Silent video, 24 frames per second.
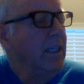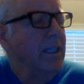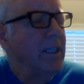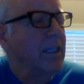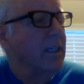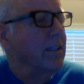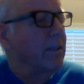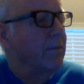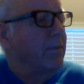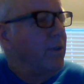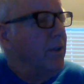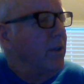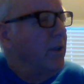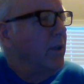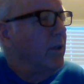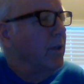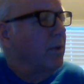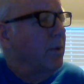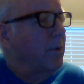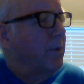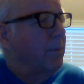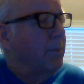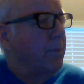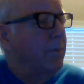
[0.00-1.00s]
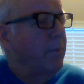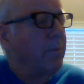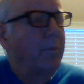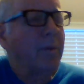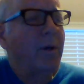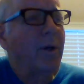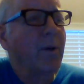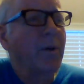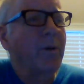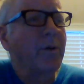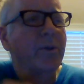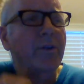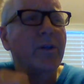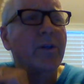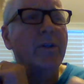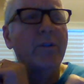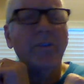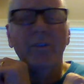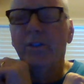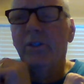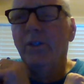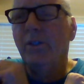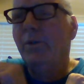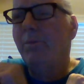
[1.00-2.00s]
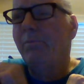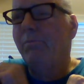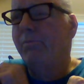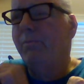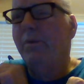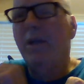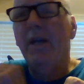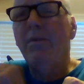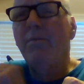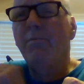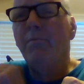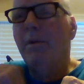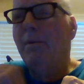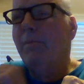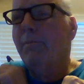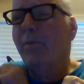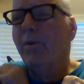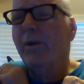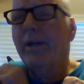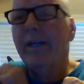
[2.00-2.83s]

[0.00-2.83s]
Because if you don't go to church and you haven't been